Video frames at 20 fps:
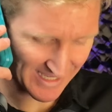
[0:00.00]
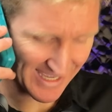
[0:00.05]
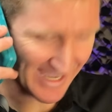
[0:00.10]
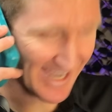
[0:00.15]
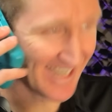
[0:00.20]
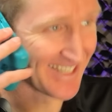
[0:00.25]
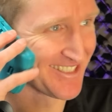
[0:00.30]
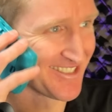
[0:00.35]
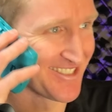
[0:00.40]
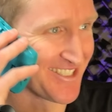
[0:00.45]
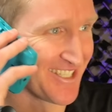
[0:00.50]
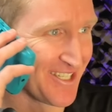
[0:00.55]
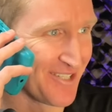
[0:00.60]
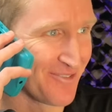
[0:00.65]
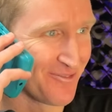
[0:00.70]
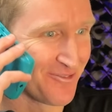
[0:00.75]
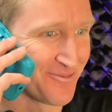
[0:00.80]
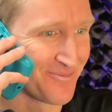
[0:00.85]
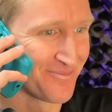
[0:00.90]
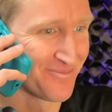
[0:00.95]
Hey,
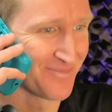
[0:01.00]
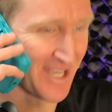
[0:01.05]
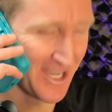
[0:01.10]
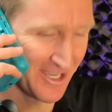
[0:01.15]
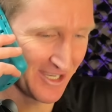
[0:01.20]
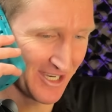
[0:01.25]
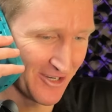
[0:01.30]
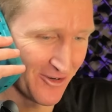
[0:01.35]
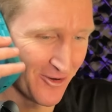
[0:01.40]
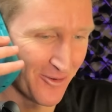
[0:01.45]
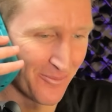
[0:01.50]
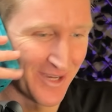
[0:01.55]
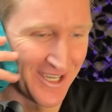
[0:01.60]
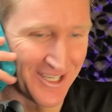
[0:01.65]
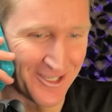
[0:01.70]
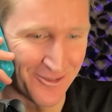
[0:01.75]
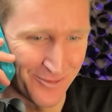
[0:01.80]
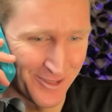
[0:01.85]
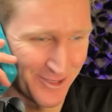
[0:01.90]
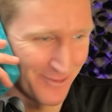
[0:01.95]
Steve, how you getting on,
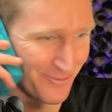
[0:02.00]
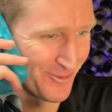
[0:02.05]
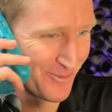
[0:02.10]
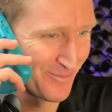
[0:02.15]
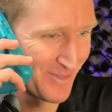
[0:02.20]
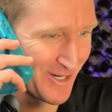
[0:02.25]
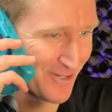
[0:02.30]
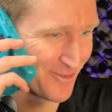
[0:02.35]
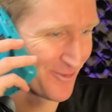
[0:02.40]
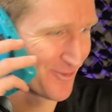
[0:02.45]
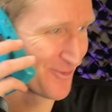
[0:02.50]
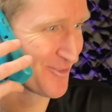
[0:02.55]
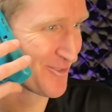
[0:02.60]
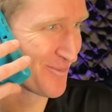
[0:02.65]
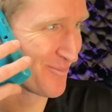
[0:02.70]
mate? You ready for the marathon